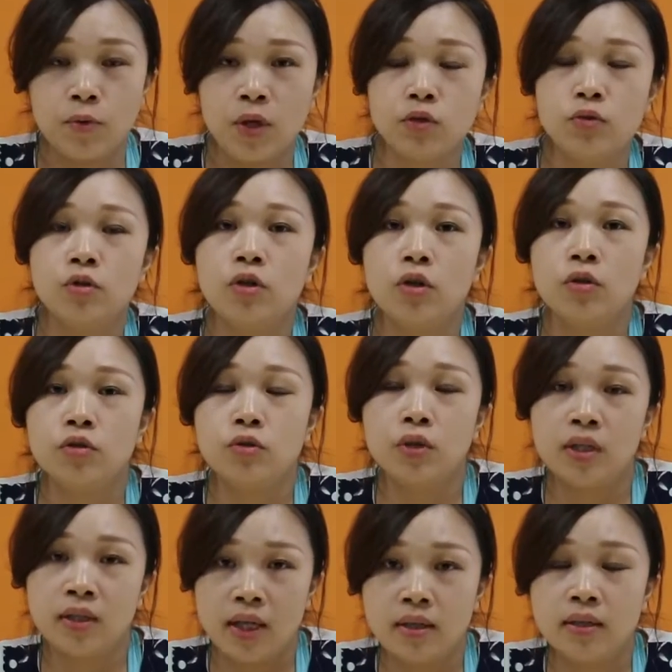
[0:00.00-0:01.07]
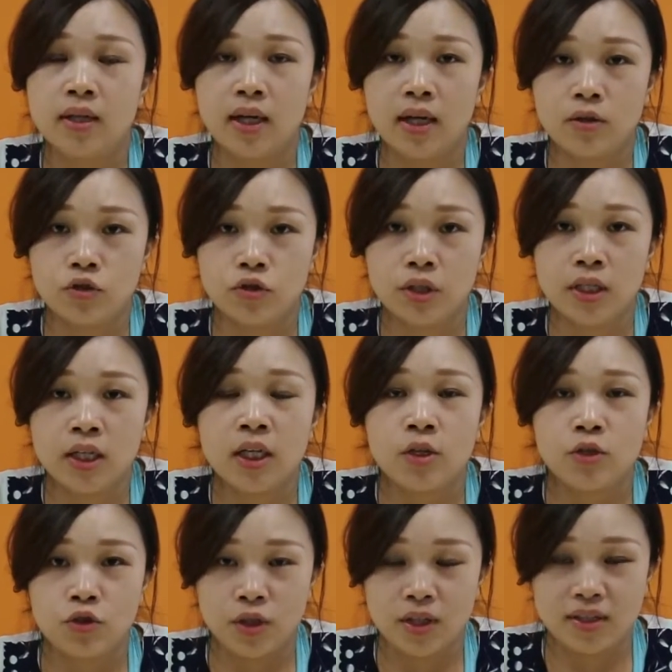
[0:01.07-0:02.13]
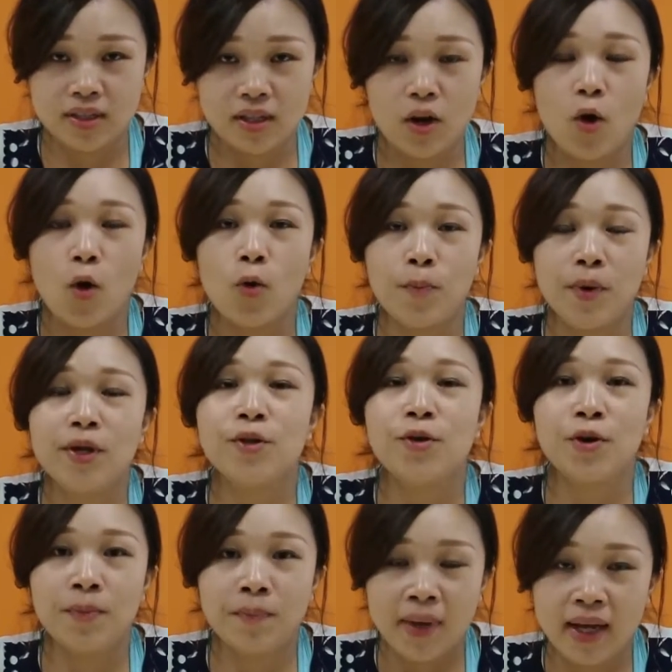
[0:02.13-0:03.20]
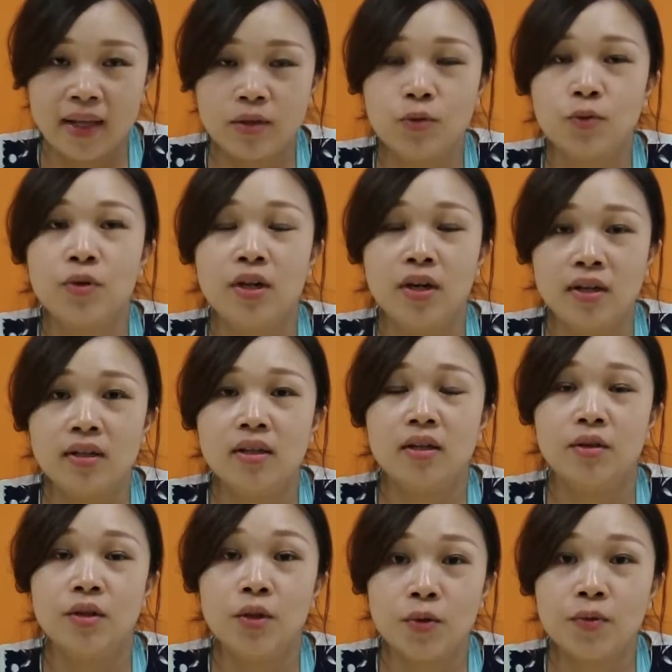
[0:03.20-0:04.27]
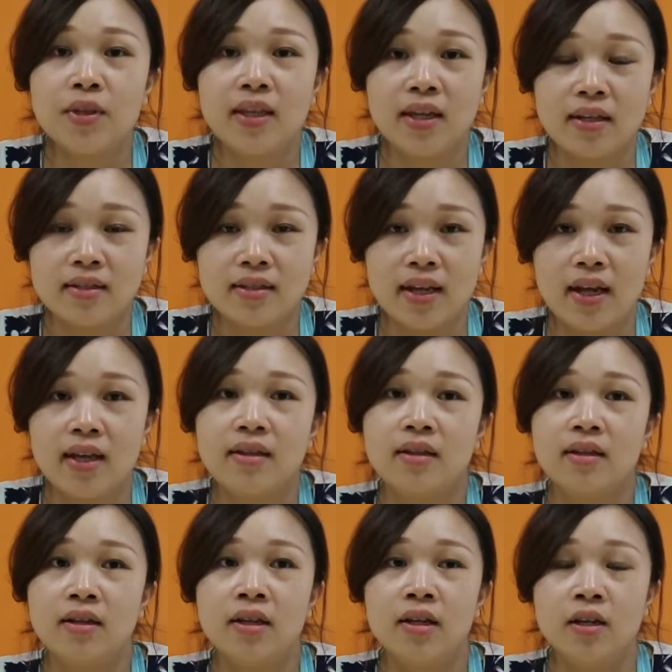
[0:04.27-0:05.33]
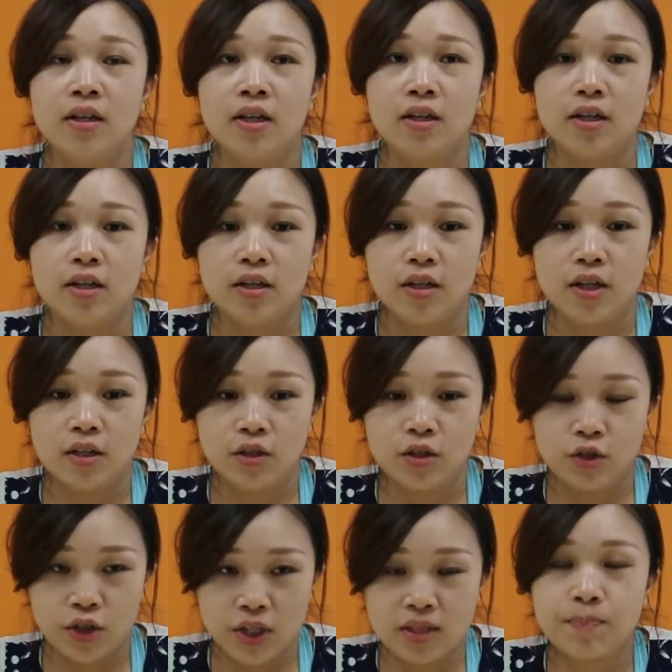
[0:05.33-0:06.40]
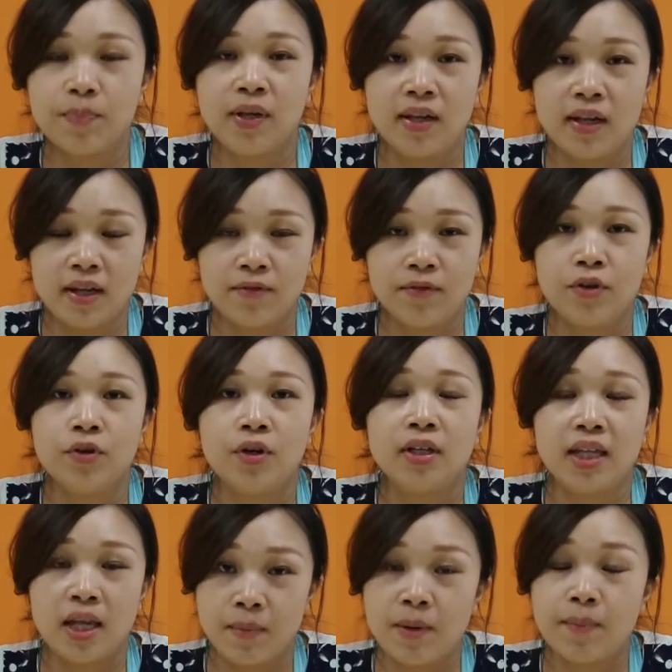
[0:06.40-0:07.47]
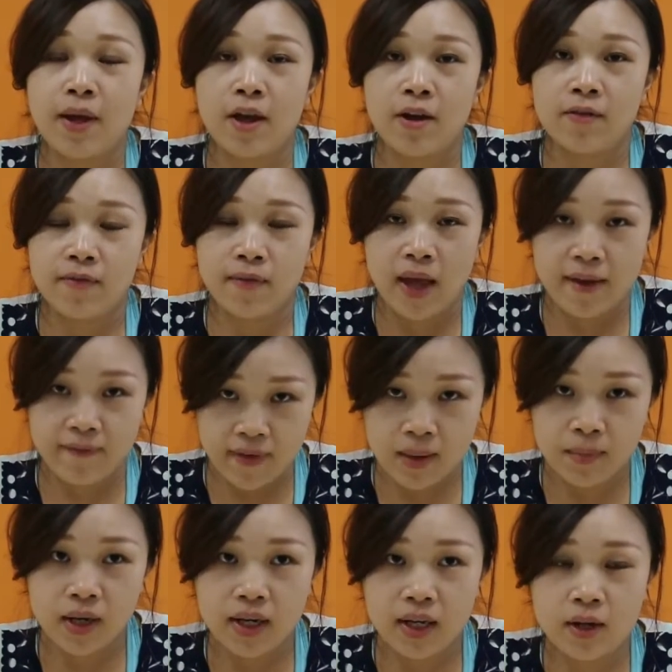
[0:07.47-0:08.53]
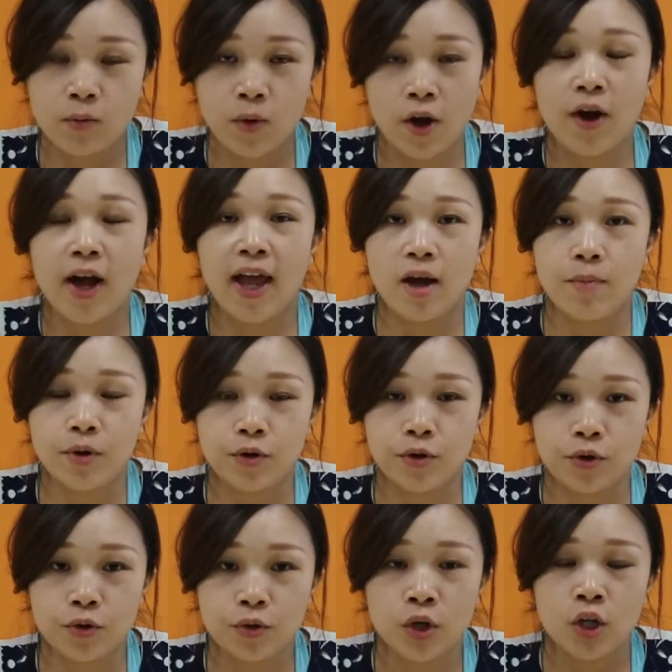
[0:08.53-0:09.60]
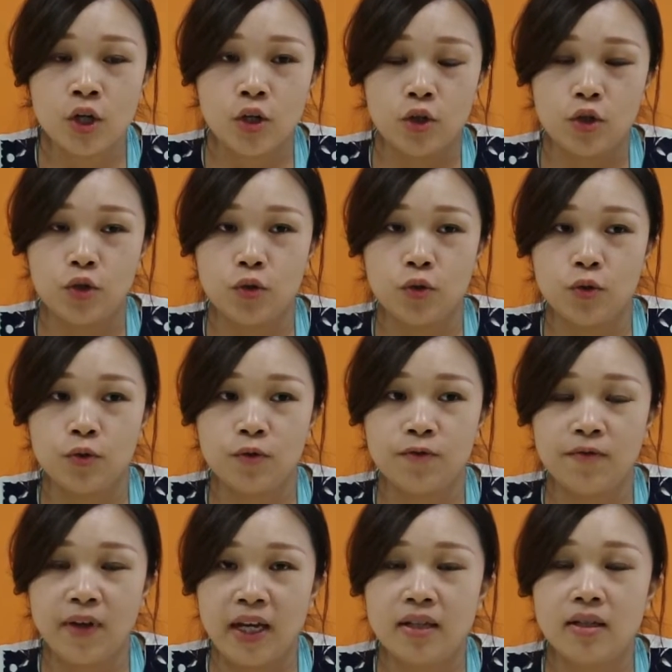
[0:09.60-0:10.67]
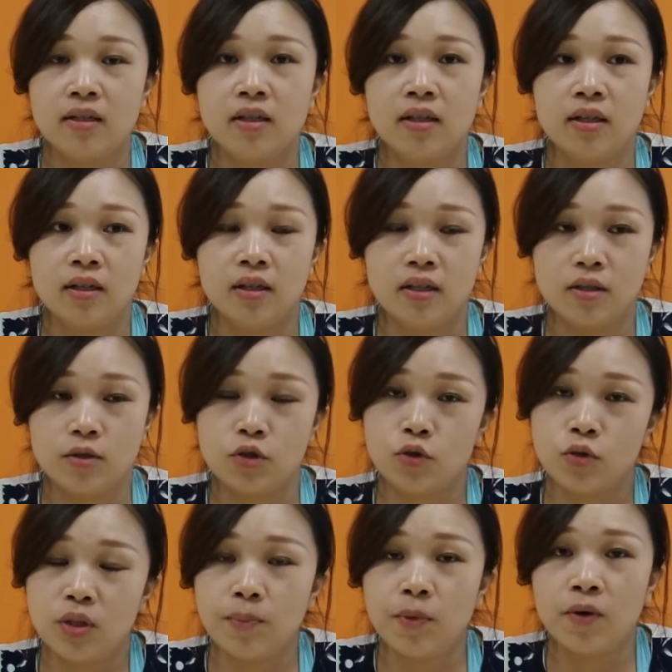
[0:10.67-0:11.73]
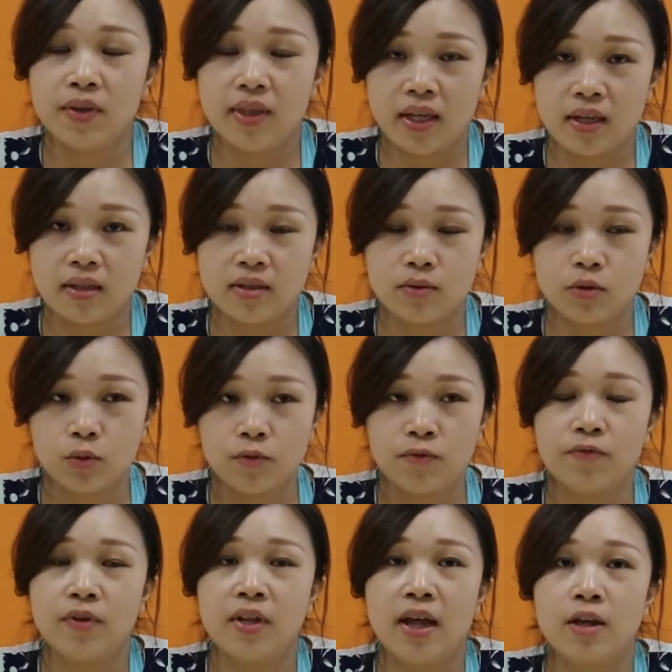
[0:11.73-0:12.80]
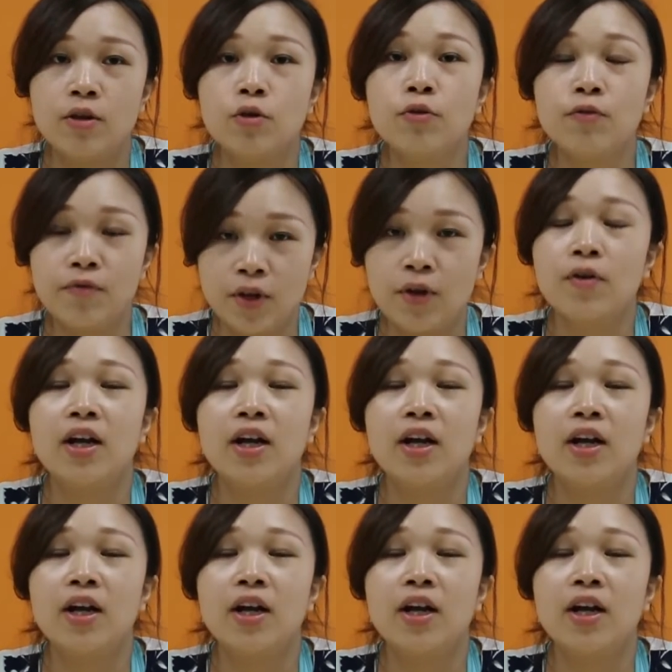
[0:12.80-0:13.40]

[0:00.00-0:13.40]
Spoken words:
want to go to another country, just open your mind to learn the new things and just believe your Demi pair family will help you to find the suitable things to let you feel